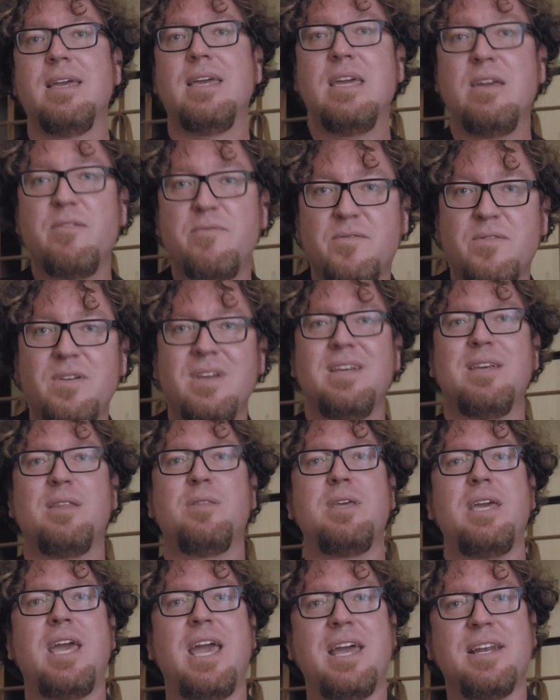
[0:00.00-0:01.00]
If
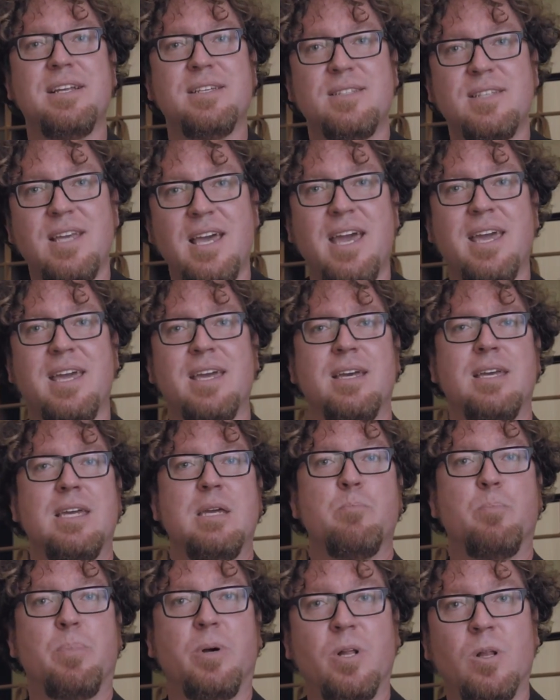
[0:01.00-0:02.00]
the NSA
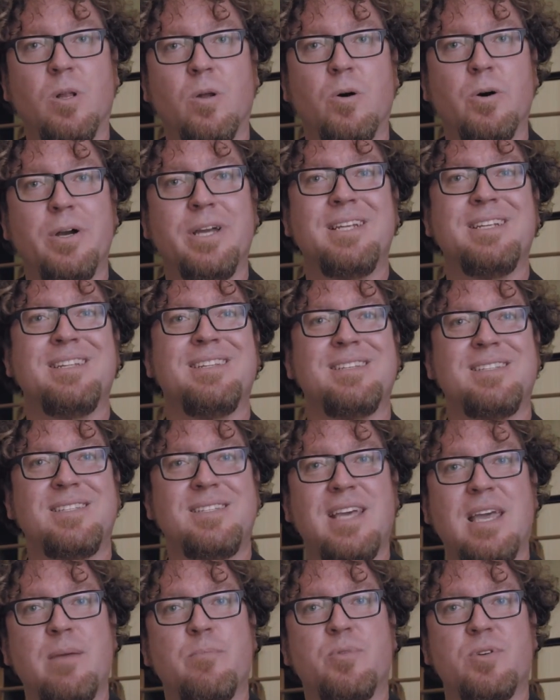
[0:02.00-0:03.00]
employed the
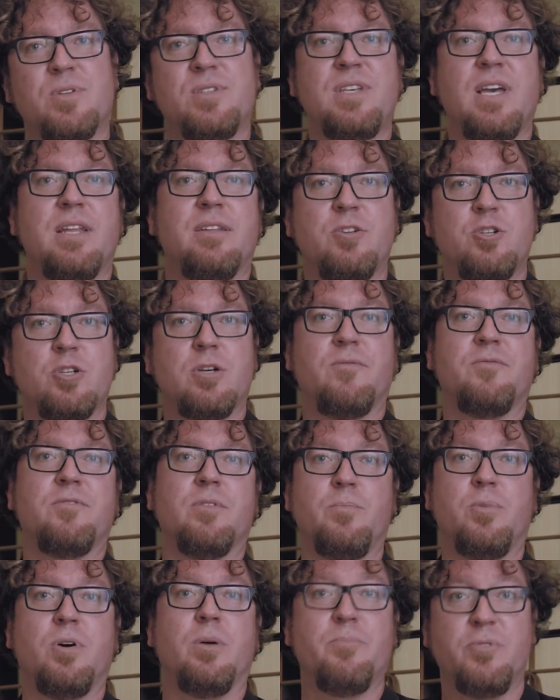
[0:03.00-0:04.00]
same percentage of
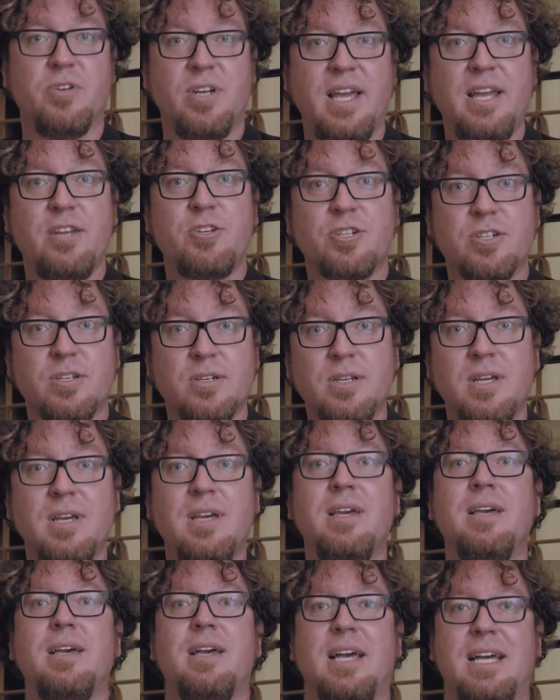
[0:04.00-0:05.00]
the
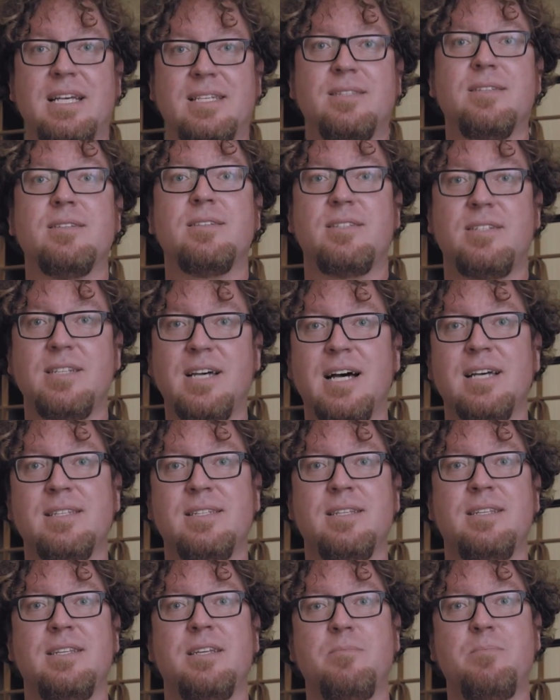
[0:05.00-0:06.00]
population as the
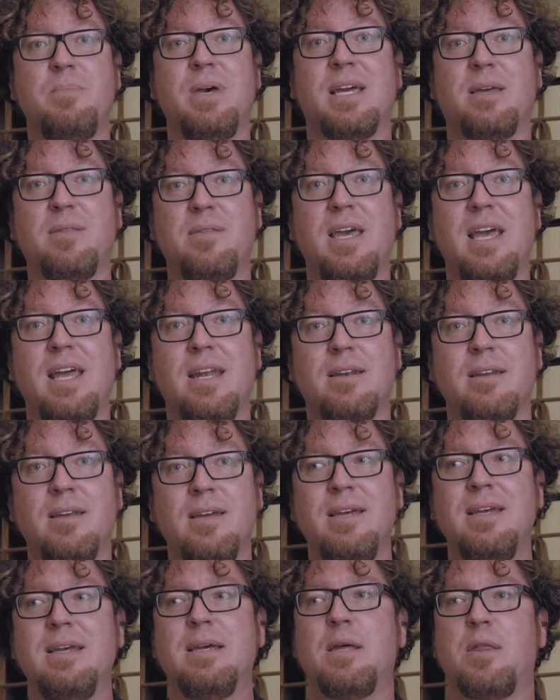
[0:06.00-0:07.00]
Stasi did back
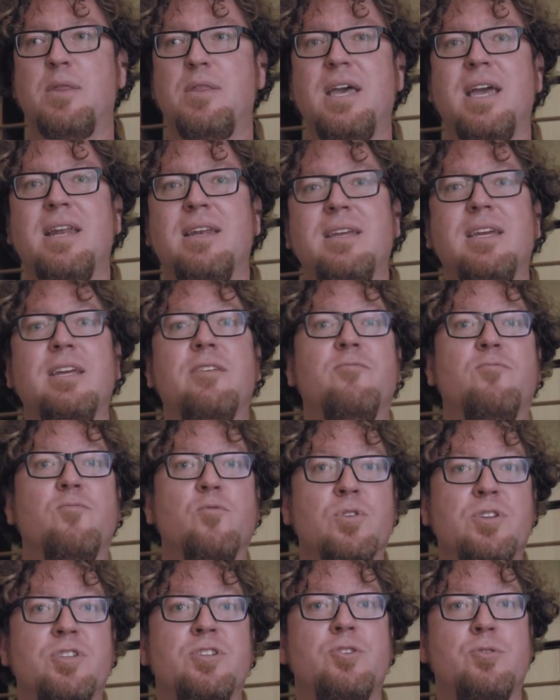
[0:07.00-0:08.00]
then, then it
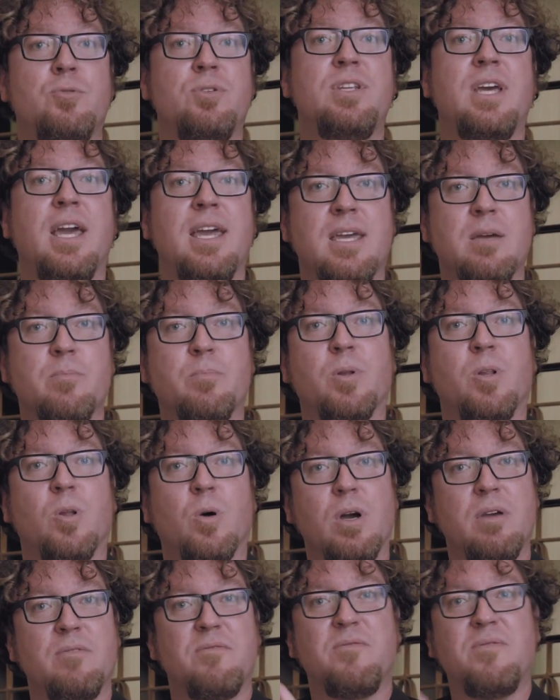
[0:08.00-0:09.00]
would today
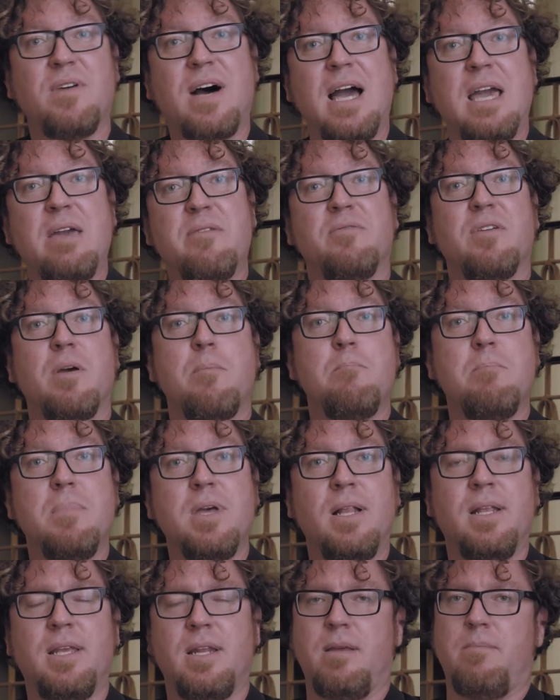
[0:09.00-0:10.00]
employ 5
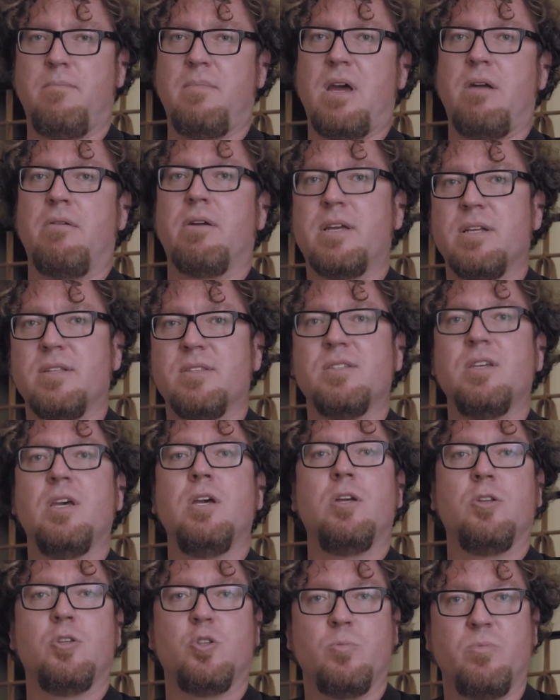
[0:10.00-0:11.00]
million Americans
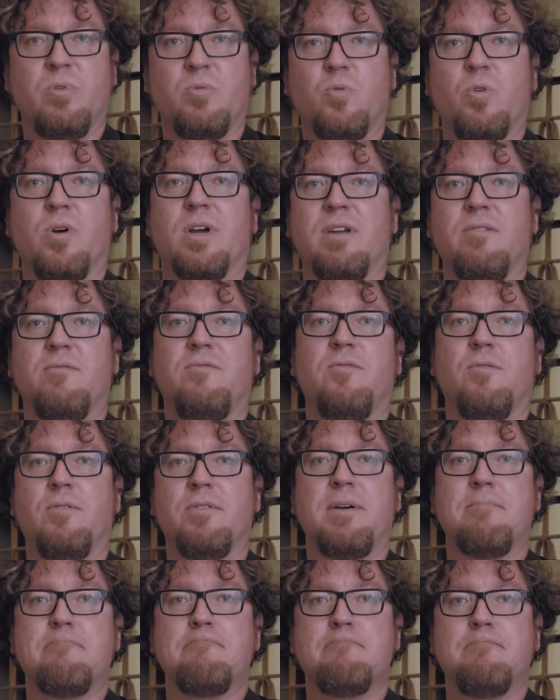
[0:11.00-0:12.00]
to be working
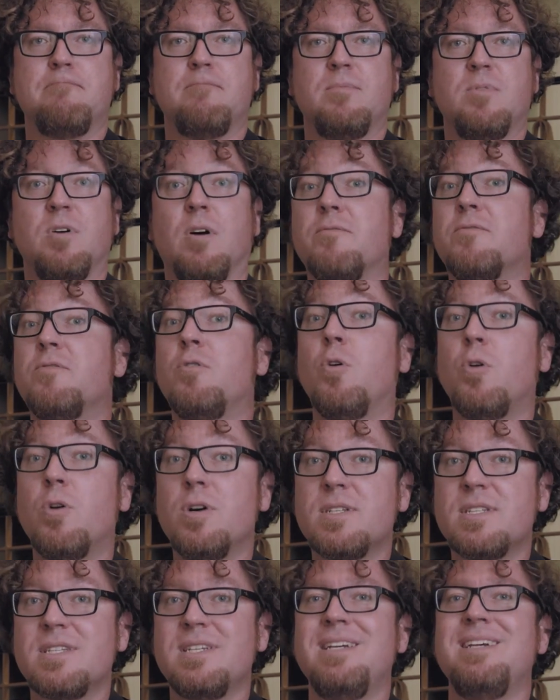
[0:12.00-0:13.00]
for them. Of
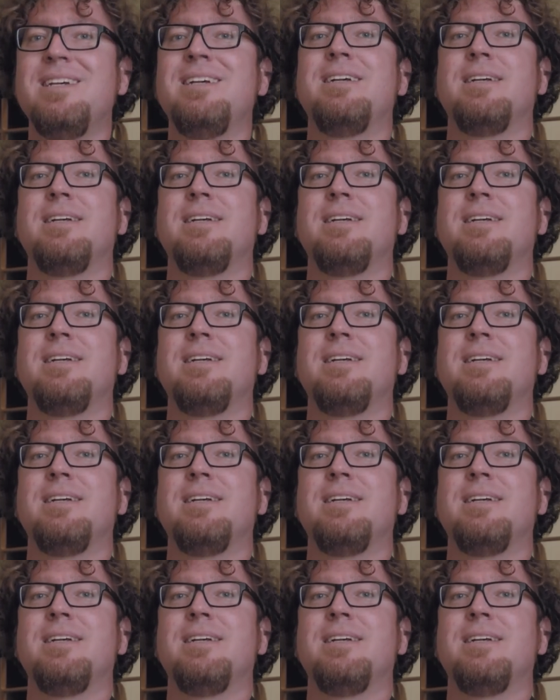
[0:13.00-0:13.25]
course,